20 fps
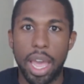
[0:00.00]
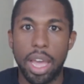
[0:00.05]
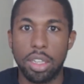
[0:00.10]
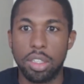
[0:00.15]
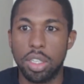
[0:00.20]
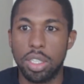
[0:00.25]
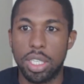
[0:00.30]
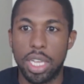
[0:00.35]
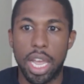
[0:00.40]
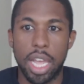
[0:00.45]

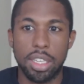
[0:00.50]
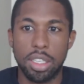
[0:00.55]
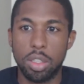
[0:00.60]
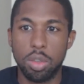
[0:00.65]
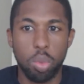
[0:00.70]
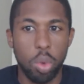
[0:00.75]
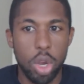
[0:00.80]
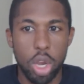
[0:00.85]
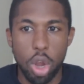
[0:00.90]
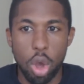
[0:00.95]

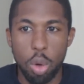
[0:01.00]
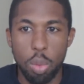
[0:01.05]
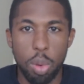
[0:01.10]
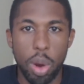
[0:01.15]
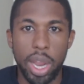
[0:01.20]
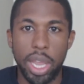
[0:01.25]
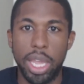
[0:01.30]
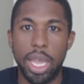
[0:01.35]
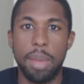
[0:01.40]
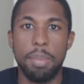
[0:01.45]
exercises with no
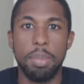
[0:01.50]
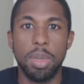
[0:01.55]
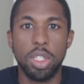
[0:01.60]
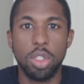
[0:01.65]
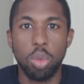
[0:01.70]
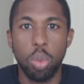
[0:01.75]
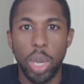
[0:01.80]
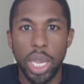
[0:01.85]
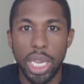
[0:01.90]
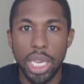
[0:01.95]
break in
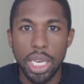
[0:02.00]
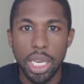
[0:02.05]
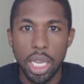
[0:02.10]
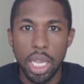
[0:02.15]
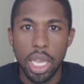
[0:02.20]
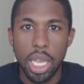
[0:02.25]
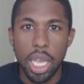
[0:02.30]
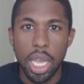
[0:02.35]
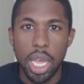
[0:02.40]
between.